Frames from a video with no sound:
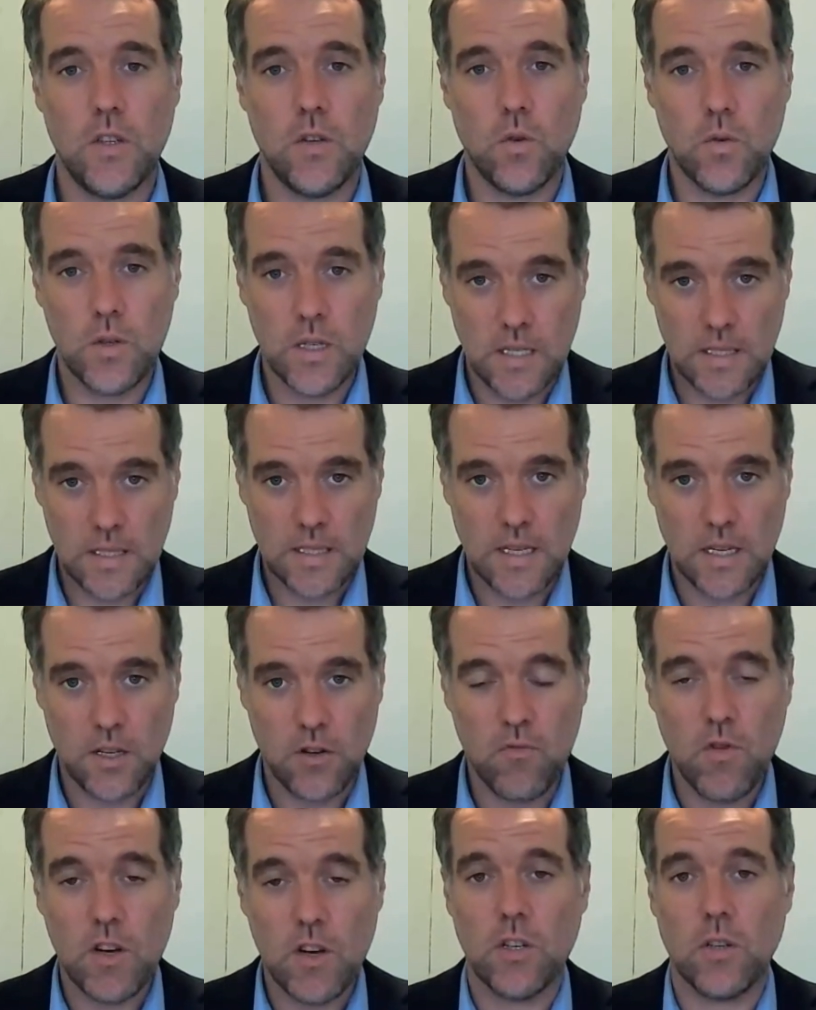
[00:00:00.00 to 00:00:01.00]
you don't need to
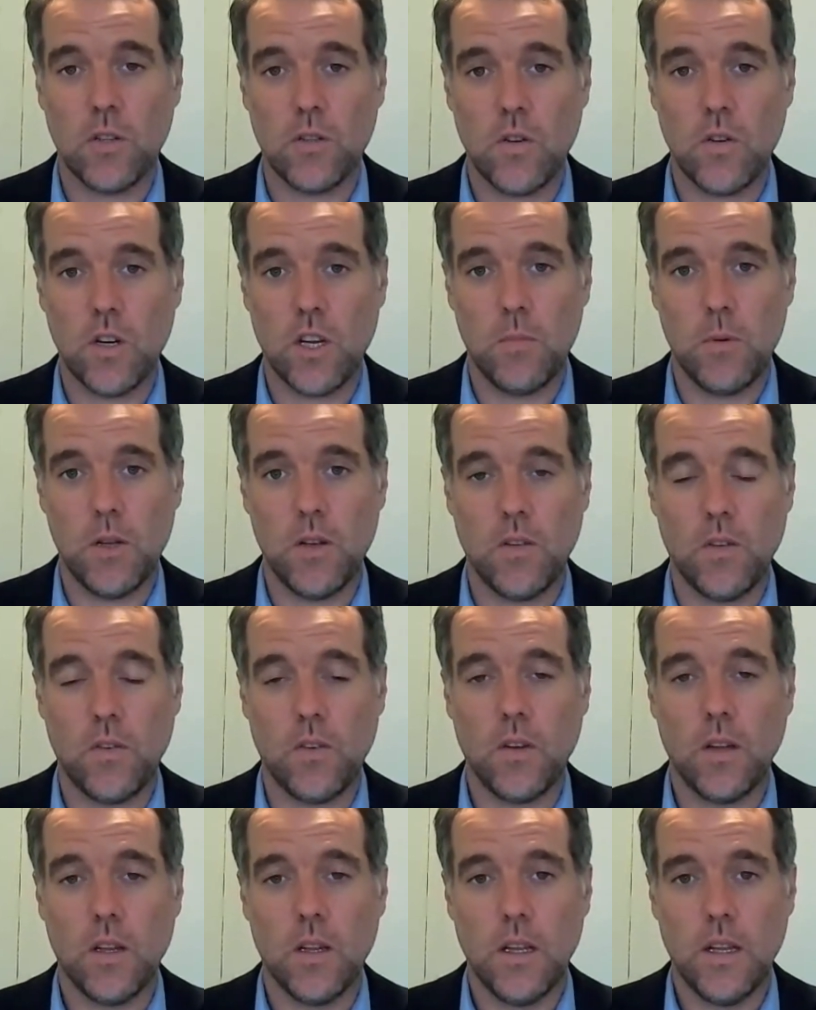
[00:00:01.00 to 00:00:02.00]
send original
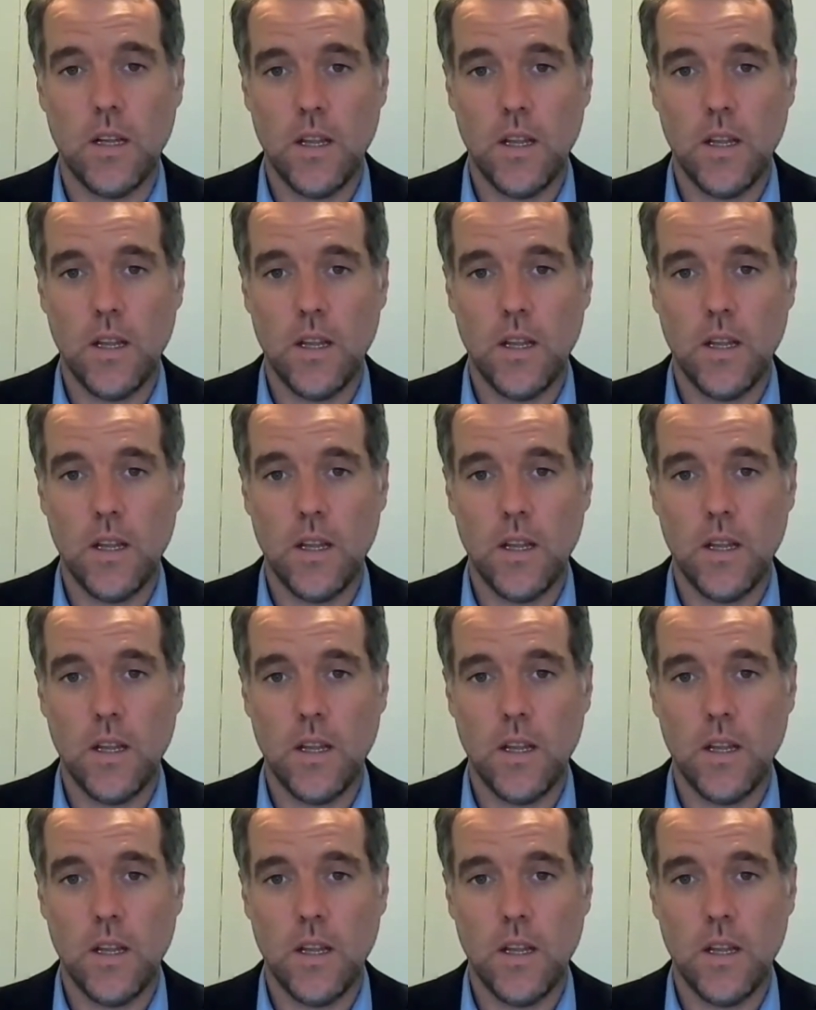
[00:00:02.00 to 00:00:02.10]
documents.